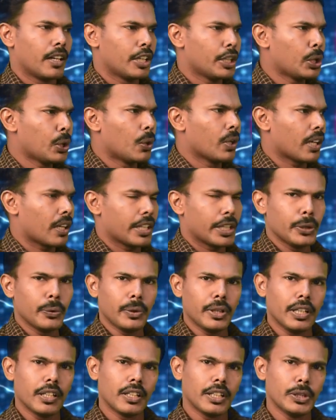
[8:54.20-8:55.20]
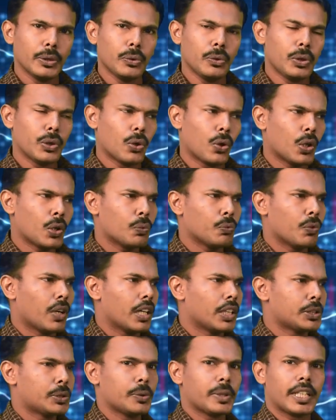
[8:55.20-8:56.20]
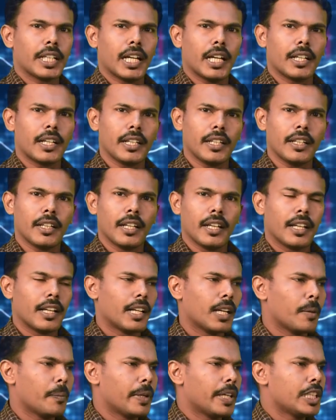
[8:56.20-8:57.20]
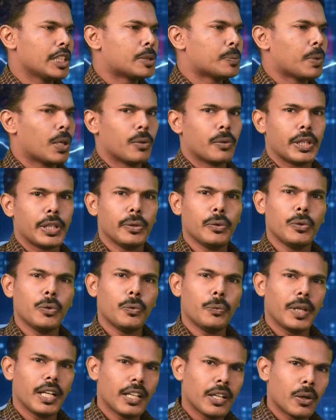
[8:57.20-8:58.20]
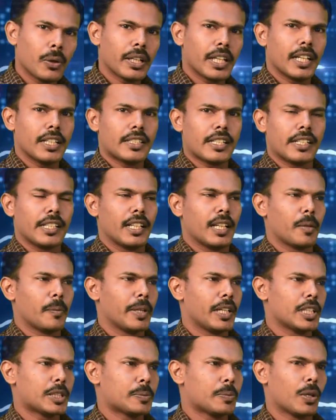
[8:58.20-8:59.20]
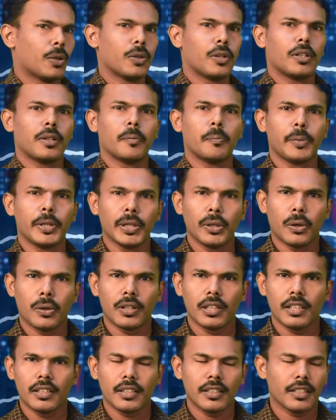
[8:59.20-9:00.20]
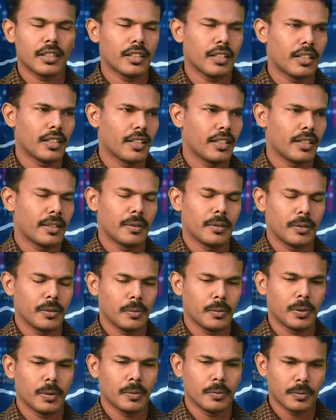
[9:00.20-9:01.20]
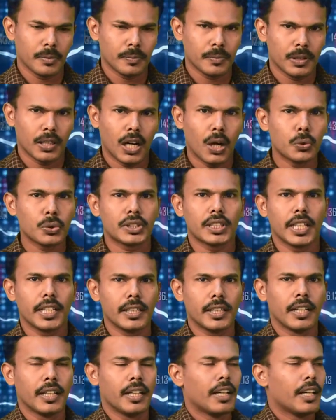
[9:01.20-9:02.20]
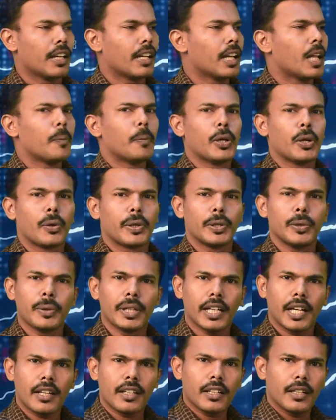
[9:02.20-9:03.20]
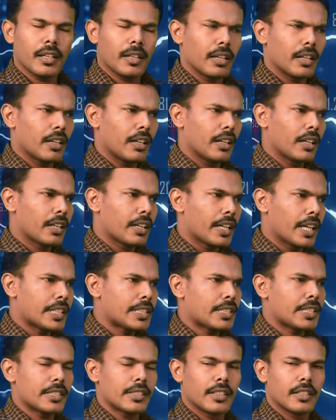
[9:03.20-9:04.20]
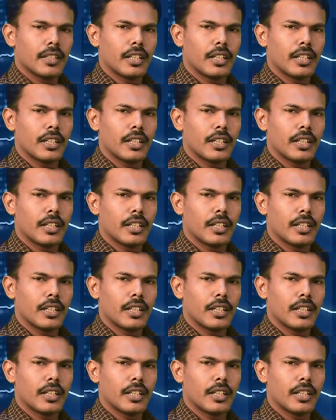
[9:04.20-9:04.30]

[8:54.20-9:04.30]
dollar. You don't want to carry Lebanese pound. You will not get any Lebanese pound beyond outside Lebanon. You can get